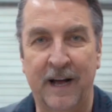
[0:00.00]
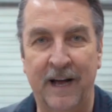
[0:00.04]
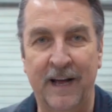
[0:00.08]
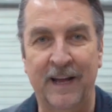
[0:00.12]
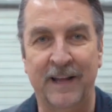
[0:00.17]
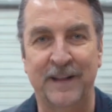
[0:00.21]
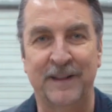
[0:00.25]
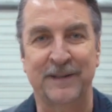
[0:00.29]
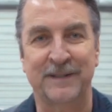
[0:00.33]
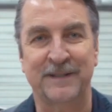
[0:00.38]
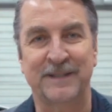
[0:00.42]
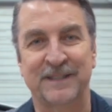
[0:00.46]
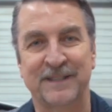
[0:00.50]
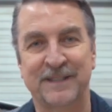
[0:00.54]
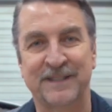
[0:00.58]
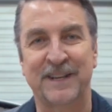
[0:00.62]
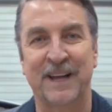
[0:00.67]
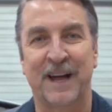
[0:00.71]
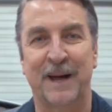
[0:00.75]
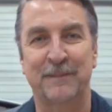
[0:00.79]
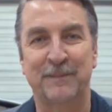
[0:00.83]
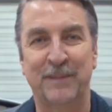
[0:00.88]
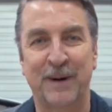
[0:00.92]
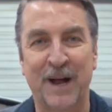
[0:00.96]
Hi, this is
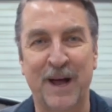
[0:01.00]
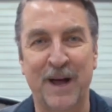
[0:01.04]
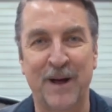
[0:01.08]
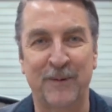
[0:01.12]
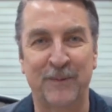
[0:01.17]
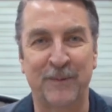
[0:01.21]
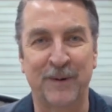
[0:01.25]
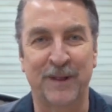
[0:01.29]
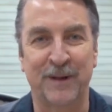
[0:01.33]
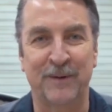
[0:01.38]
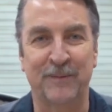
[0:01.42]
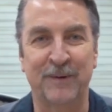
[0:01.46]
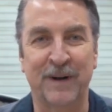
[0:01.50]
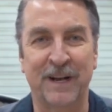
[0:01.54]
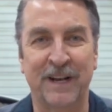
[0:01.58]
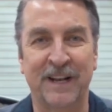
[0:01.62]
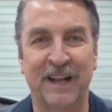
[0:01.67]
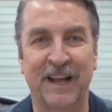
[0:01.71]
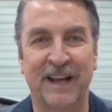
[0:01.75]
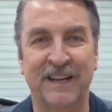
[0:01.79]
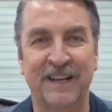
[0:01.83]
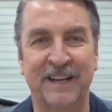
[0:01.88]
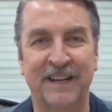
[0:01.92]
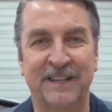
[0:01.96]
Scott Brown with a
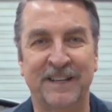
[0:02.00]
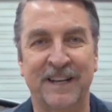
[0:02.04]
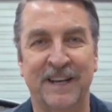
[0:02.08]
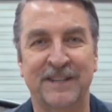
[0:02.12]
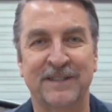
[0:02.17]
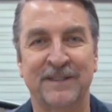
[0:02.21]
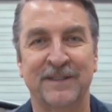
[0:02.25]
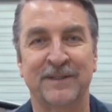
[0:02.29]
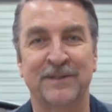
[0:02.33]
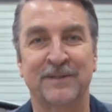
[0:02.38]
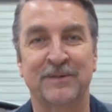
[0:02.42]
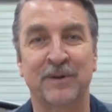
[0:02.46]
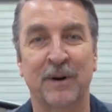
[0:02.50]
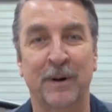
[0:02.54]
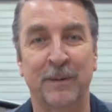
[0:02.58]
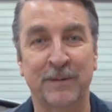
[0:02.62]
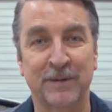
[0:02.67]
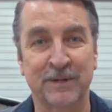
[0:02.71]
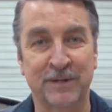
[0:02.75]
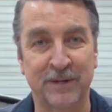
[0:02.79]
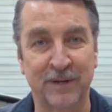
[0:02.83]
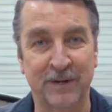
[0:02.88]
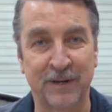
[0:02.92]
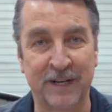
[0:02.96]
Redline Detection
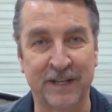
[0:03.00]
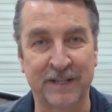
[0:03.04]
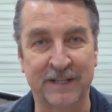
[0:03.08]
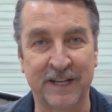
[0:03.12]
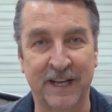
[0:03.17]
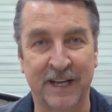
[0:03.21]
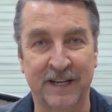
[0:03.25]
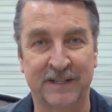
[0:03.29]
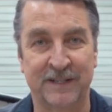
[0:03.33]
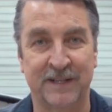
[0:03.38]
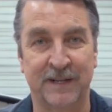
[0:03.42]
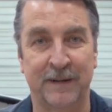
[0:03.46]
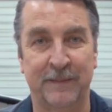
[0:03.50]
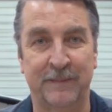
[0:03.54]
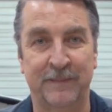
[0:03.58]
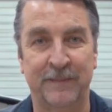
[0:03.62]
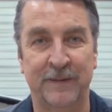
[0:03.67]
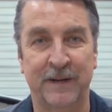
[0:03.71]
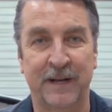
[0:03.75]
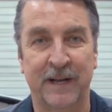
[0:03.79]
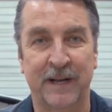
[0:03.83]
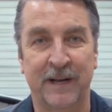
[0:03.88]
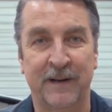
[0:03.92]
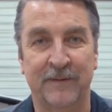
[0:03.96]
troubleshooting tech
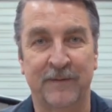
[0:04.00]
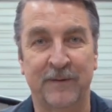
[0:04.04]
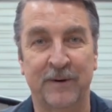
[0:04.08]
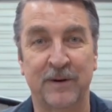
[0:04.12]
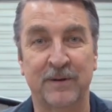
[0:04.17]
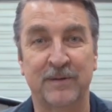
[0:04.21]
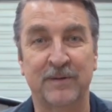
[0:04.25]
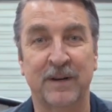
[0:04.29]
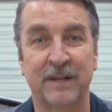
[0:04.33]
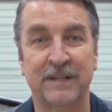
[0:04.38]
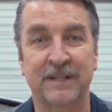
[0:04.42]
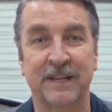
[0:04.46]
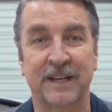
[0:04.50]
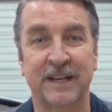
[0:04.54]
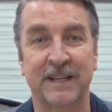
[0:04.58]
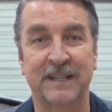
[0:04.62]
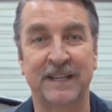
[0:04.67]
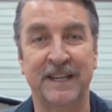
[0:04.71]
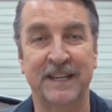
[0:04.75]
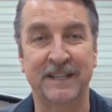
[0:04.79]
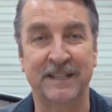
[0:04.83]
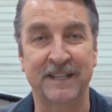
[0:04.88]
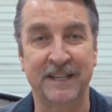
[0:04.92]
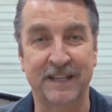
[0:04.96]
tip for addressing
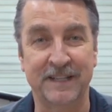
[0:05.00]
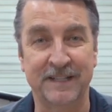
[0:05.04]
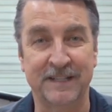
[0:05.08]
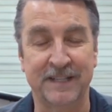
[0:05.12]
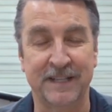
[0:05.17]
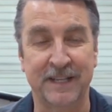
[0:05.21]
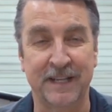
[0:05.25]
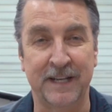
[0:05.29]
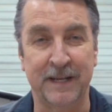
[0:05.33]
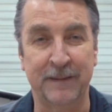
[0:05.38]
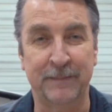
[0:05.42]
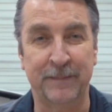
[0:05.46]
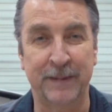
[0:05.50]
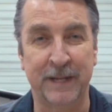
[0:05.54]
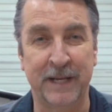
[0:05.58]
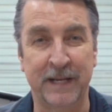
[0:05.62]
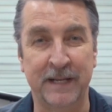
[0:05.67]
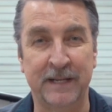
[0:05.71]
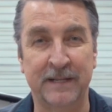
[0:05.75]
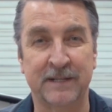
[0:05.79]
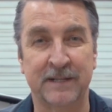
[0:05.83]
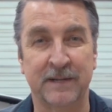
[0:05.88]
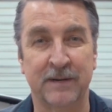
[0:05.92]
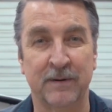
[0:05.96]
DTC
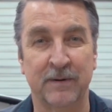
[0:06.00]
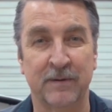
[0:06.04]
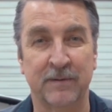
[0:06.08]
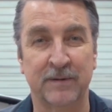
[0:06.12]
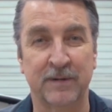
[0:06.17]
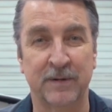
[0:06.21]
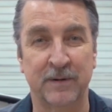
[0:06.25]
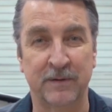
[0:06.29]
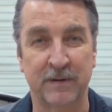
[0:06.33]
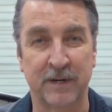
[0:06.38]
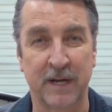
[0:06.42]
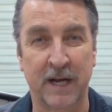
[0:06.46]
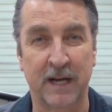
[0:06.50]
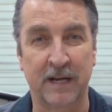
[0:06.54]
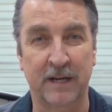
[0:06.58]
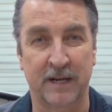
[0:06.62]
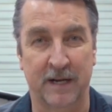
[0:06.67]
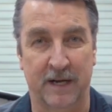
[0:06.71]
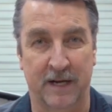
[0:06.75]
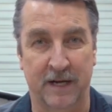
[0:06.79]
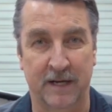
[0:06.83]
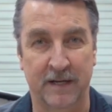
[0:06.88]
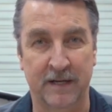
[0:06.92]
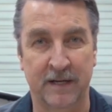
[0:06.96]

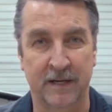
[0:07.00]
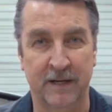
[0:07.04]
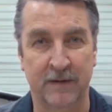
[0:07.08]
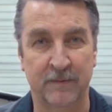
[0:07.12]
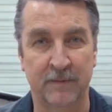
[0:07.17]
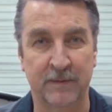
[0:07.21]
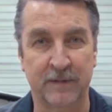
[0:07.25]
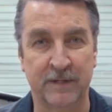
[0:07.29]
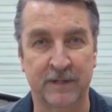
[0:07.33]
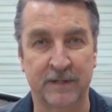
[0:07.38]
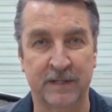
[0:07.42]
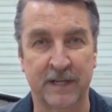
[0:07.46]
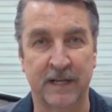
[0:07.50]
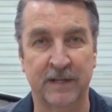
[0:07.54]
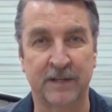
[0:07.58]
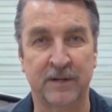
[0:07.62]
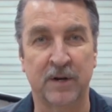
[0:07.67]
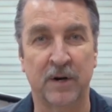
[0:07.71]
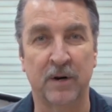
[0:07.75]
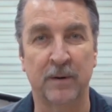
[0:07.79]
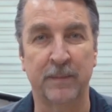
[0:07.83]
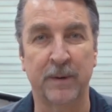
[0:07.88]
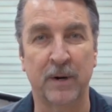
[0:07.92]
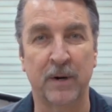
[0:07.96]
P0299, which is a
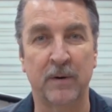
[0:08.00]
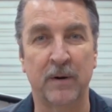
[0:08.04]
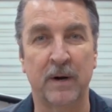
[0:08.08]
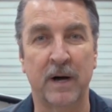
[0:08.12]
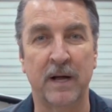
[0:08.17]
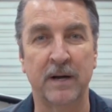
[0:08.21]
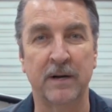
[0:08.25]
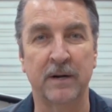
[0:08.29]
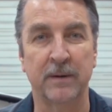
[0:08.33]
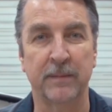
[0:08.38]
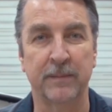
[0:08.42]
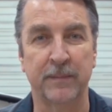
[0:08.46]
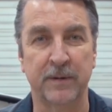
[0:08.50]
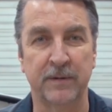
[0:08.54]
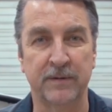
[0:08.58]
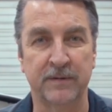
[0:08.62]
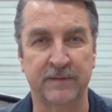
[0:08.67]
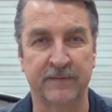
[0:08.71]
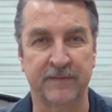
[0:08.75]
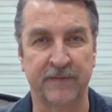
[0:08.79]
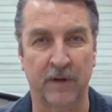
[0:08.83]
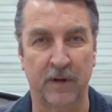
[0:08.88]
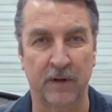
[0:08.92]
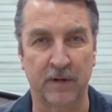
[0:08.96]
turbo
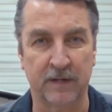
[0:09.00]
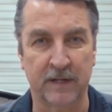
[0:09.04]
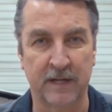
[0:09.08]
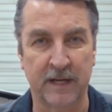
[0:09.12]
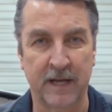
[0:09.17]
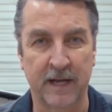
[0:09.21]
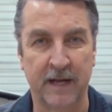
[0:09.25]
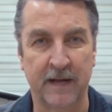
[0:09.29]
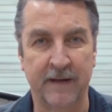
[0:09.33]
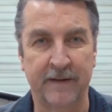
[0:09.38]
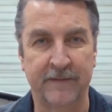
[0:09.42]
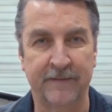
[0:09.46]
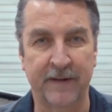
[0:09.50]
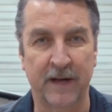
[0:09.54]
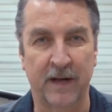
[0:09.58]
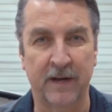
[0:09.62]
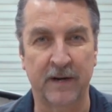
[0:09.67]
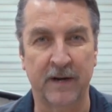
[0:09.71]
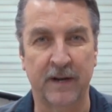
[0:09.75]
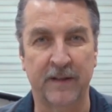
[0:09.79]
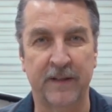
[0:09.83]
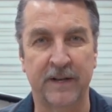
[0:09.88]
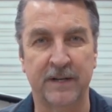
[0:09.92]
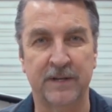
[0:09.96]
underboost fault
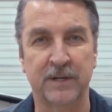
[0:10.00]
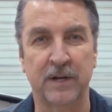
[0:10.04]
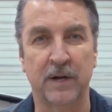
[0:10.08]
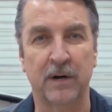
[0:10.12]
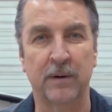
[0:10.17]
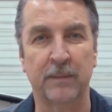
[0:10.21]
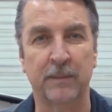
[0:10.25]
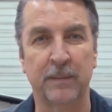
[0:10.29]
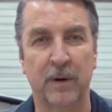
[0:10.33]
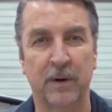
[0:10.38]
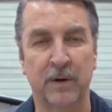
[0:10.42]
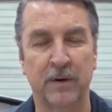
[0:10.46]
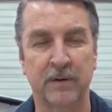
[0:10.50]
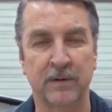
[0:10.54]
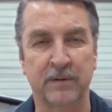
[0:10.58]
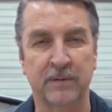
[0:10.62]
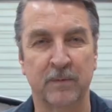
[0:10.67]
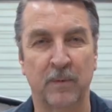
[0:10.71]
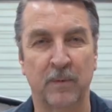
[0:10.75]
found on the General Motors